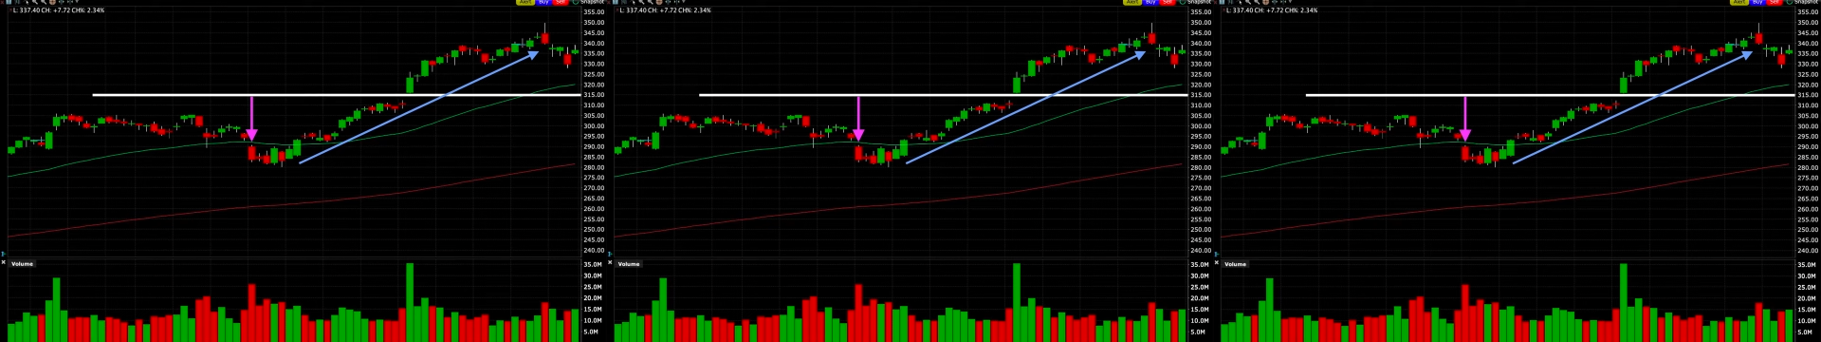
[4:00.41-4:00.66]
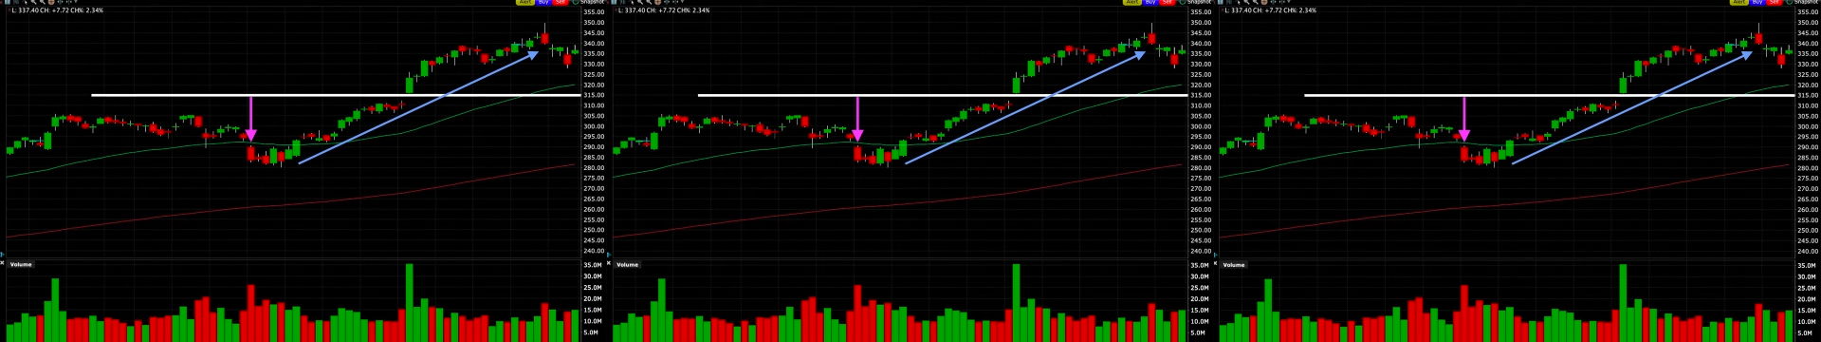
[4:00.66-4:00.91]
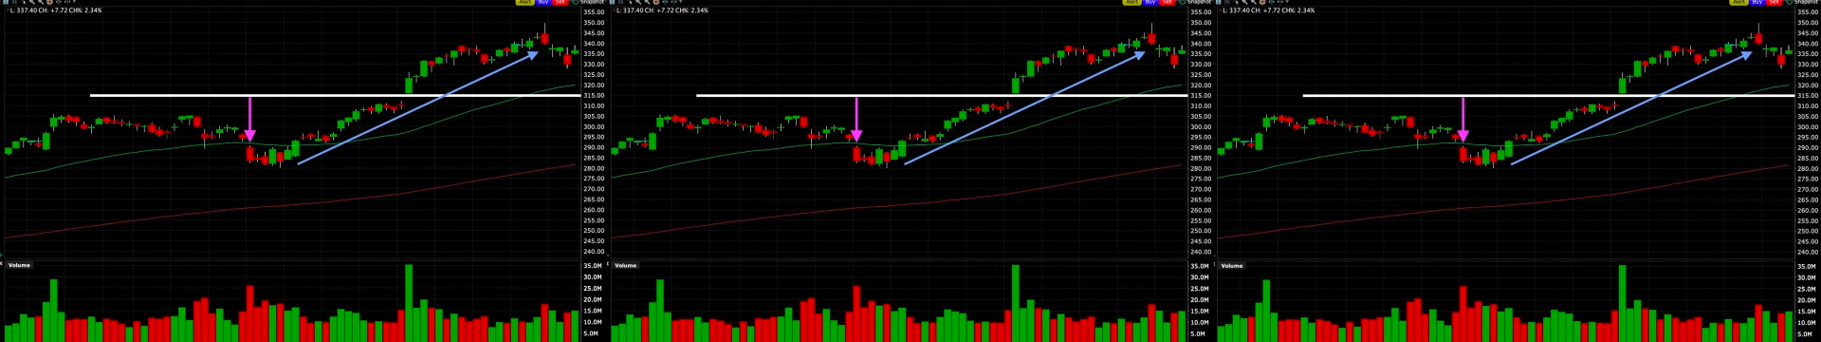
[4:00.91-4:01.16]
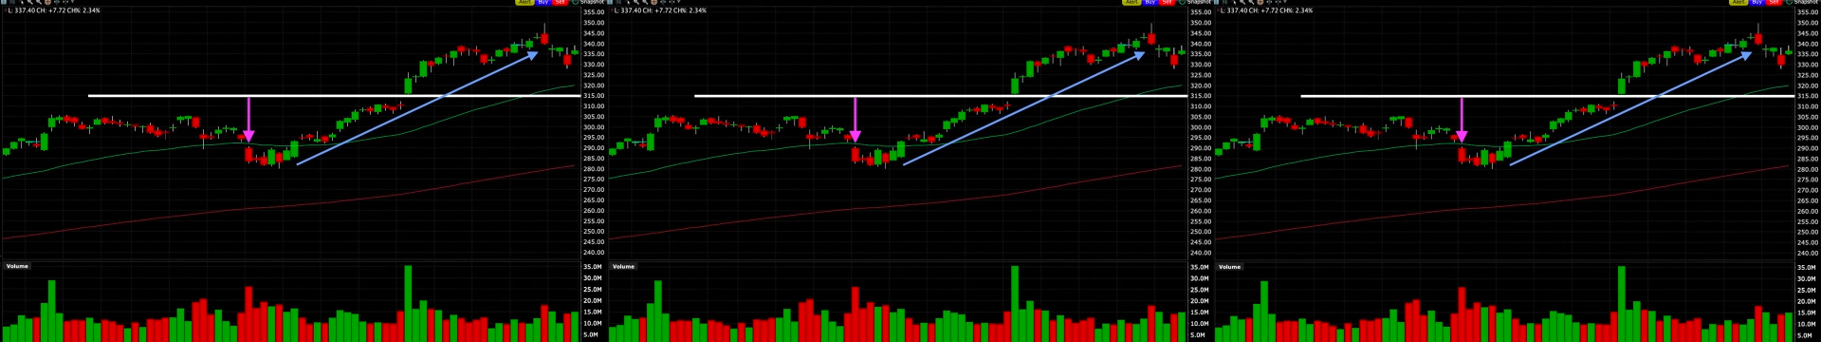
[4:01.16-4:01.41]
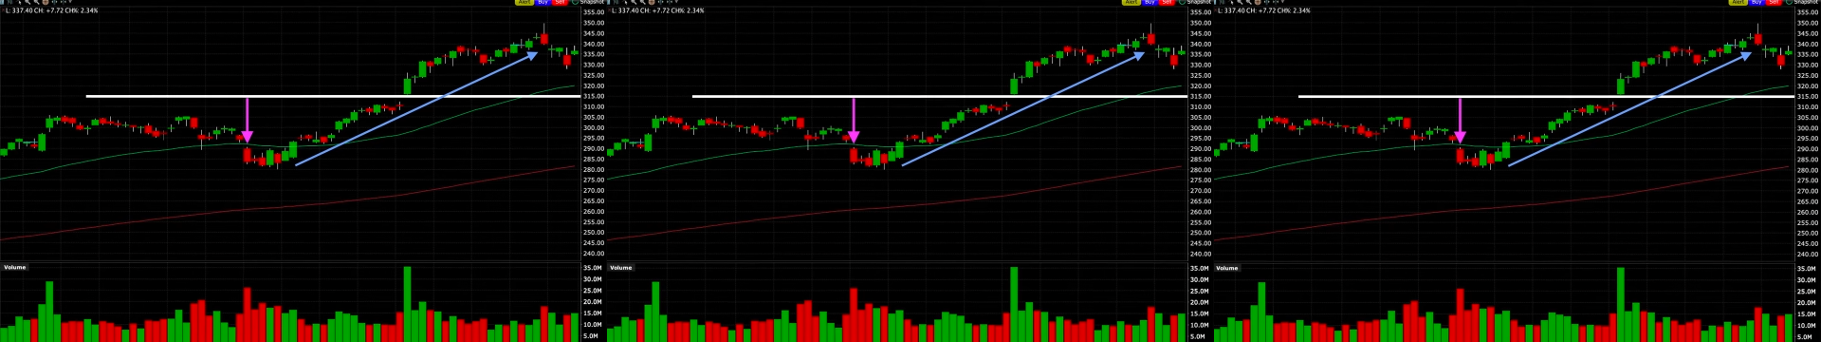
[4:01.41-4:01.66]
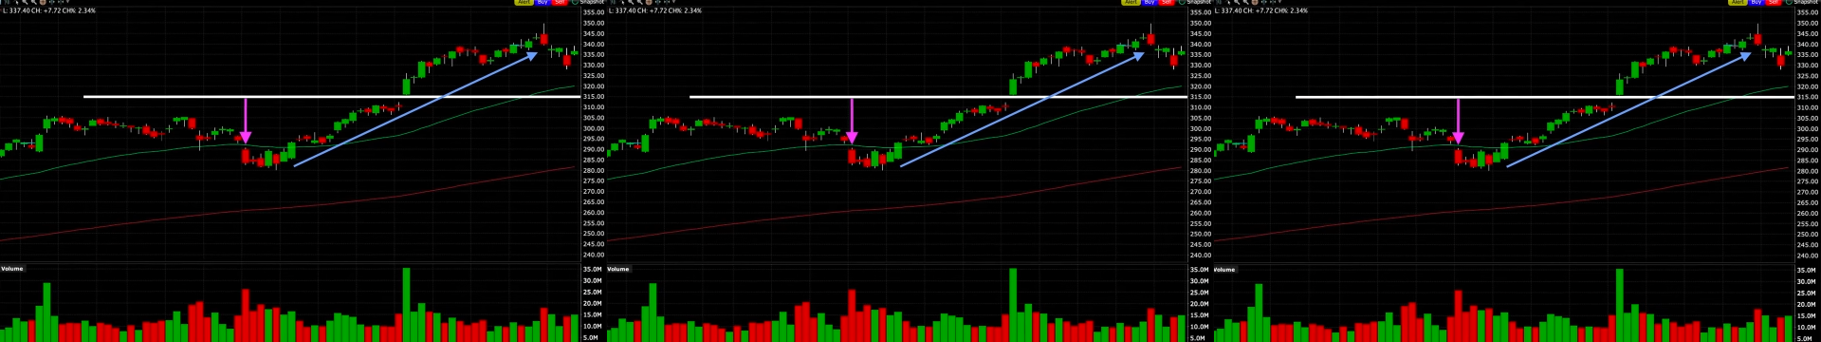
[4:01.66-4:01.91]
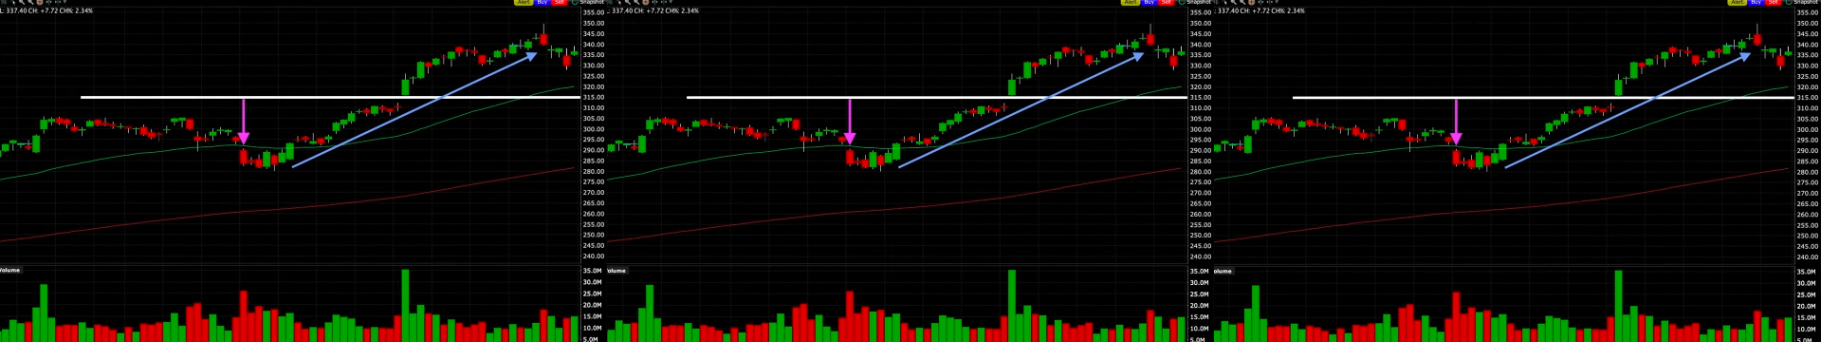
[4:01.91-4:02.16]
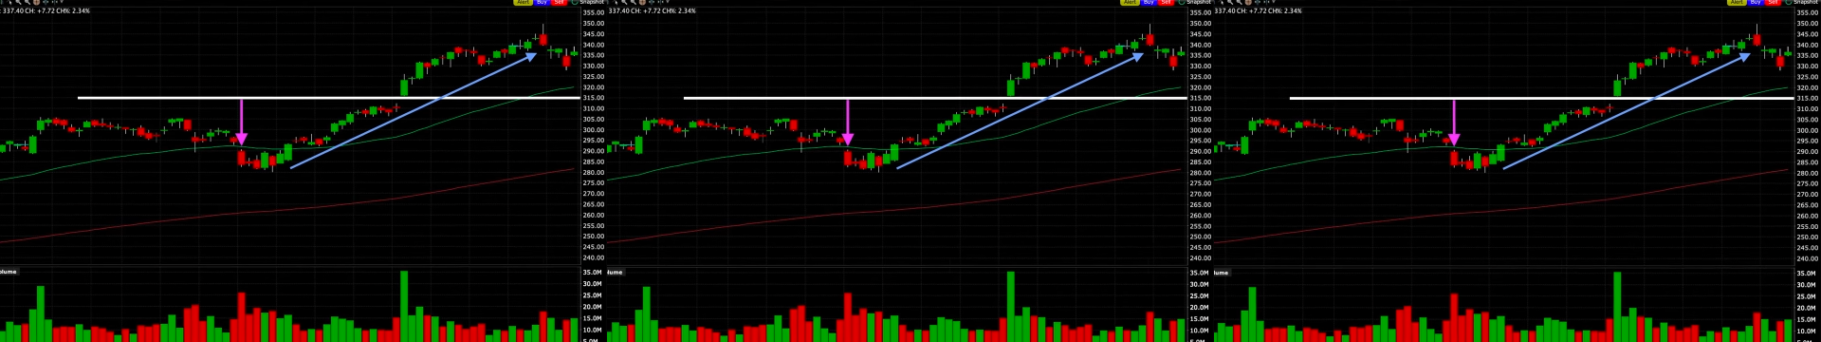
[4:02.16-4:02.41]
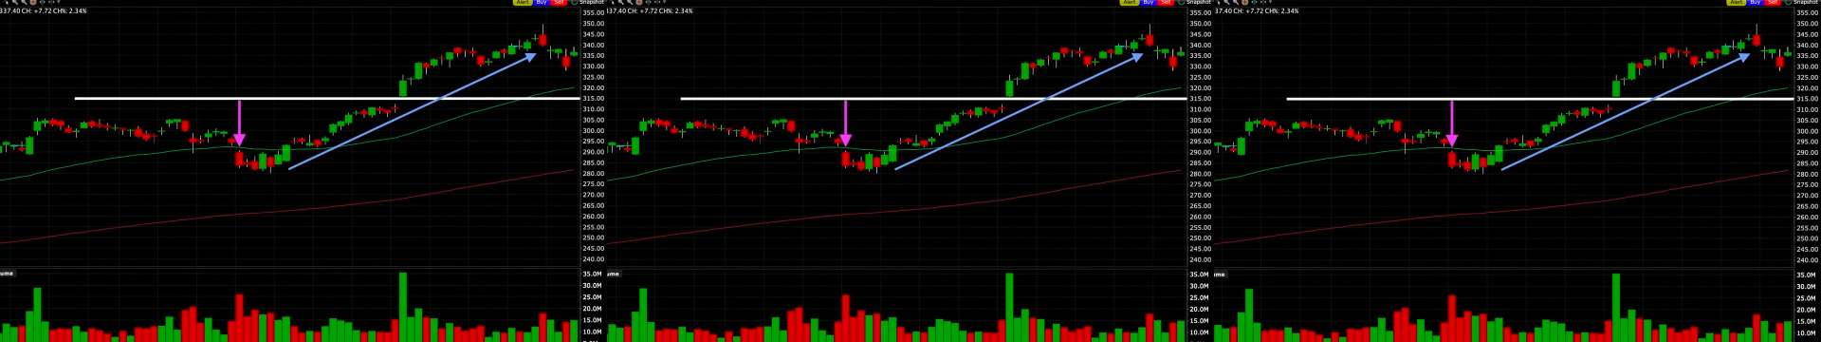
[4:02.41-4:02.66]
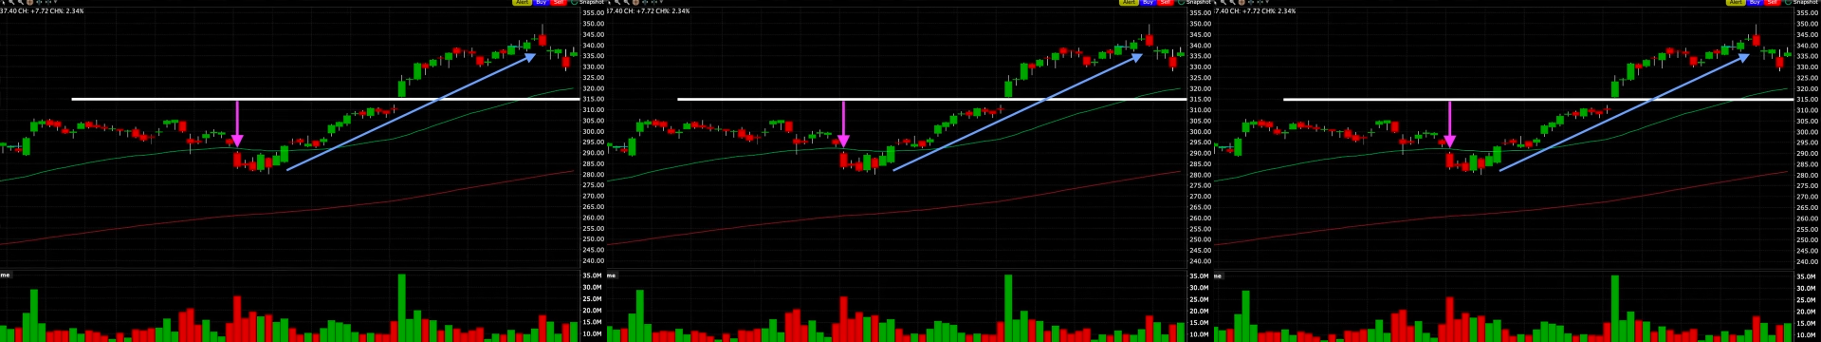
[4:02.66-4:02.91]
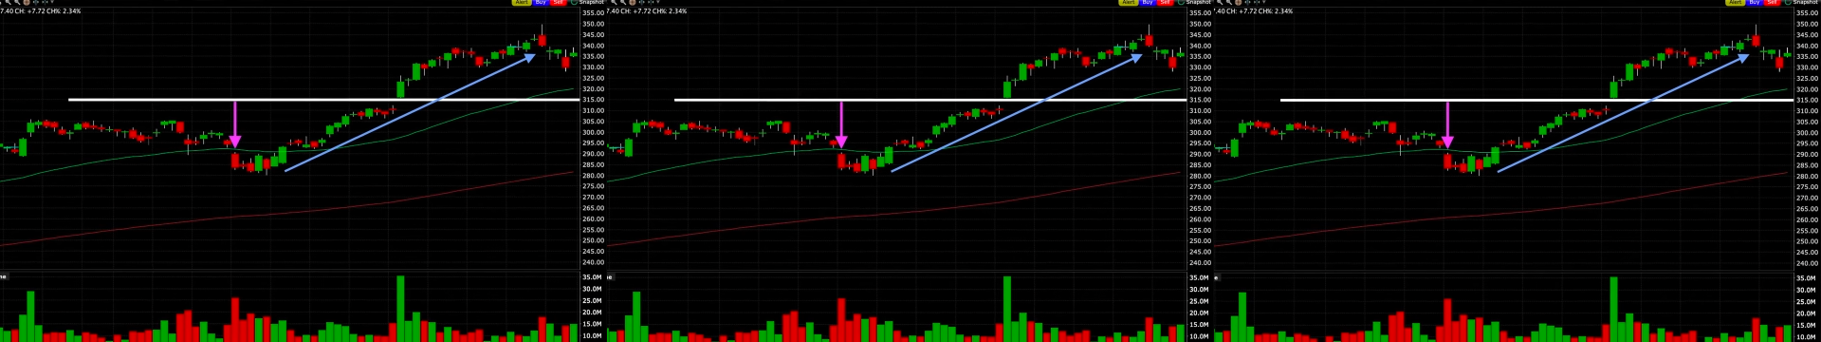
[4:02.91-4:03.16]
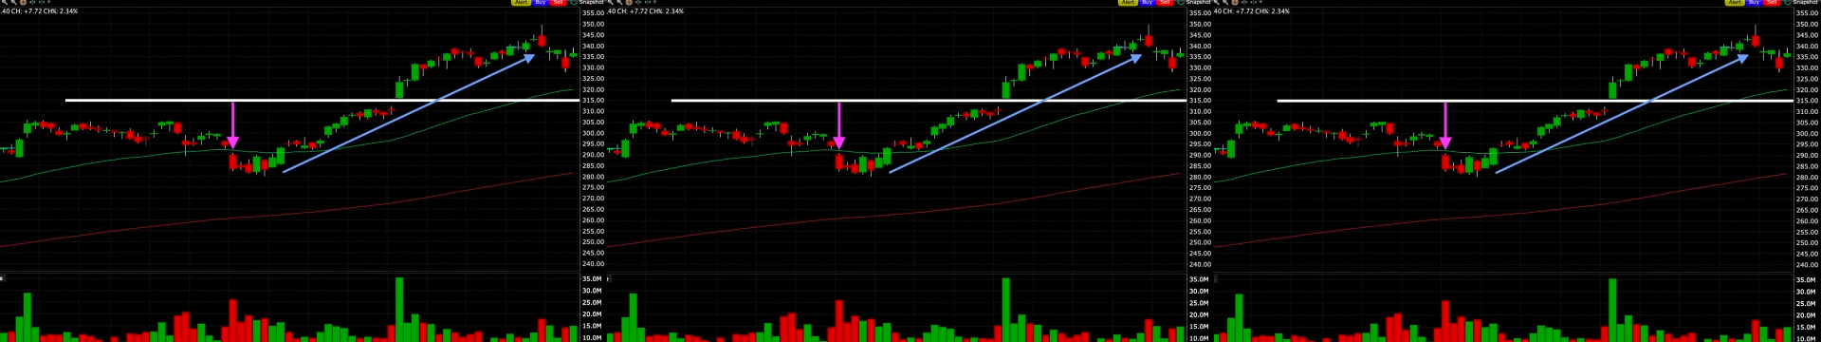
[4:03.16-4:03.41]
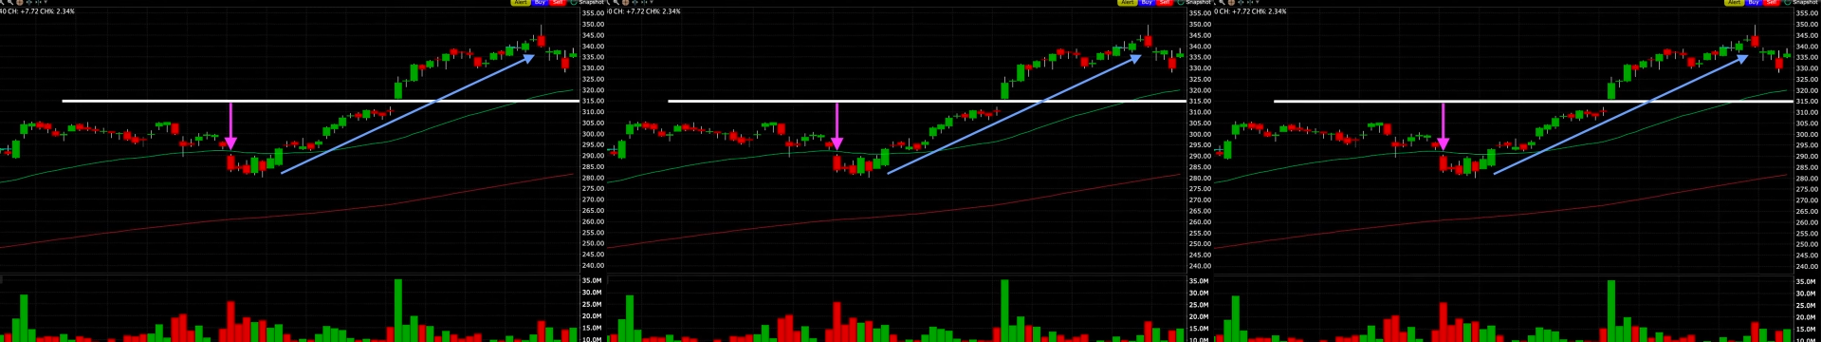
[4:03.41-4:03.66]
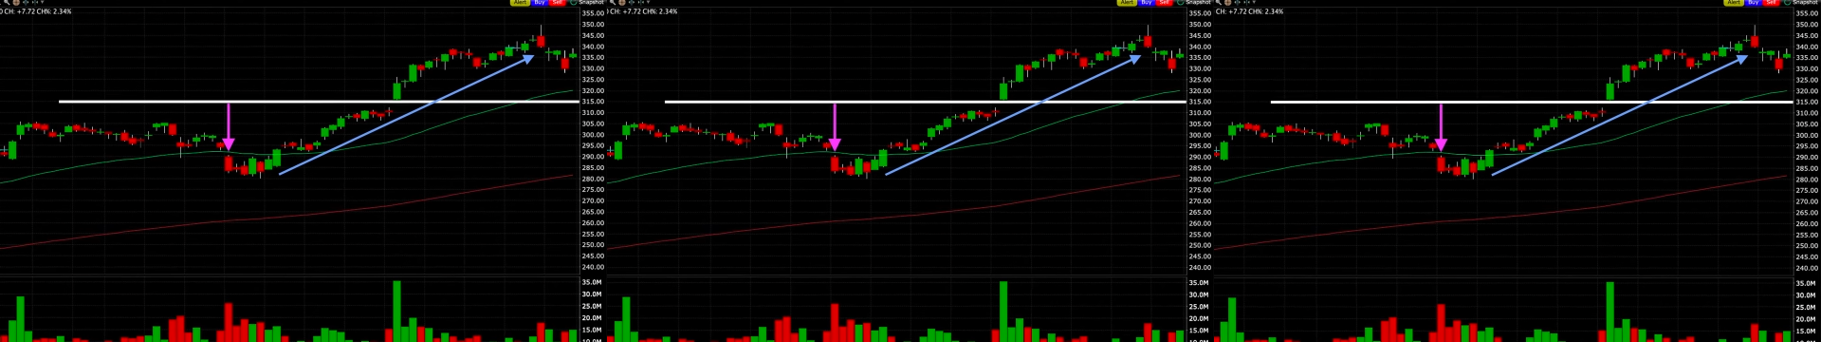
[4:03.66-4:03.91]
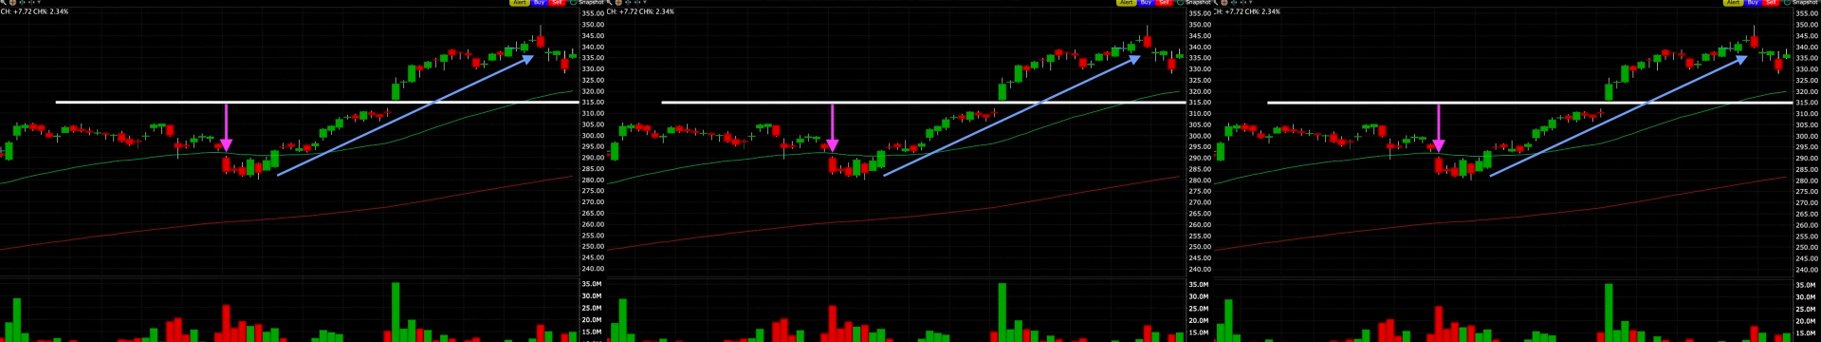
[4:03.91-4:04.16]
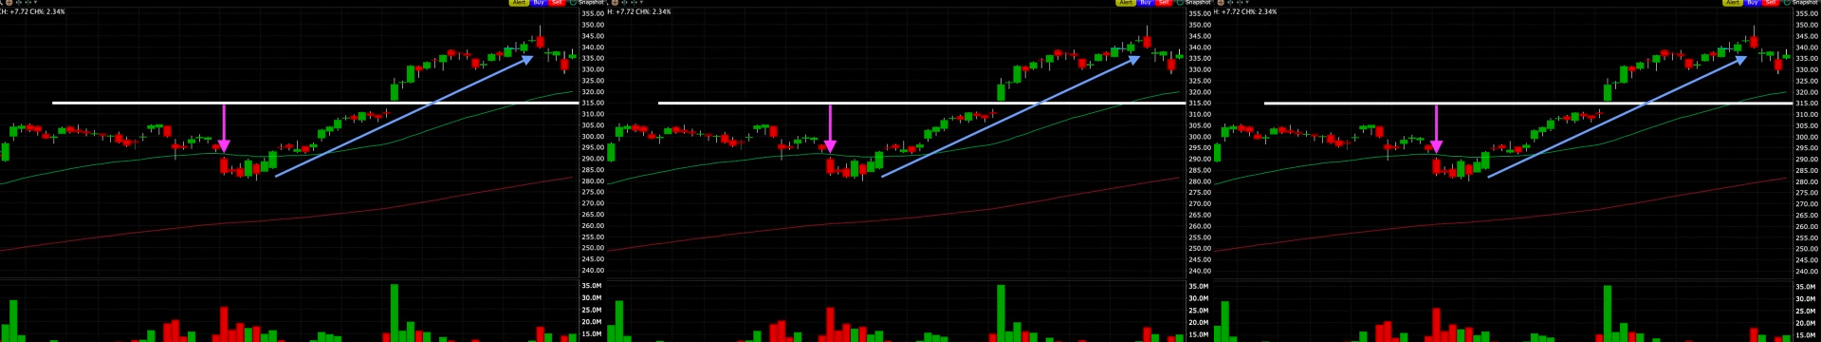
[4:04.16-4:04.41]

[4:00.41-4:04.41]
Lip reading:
No face is visible, so there are no lips to read.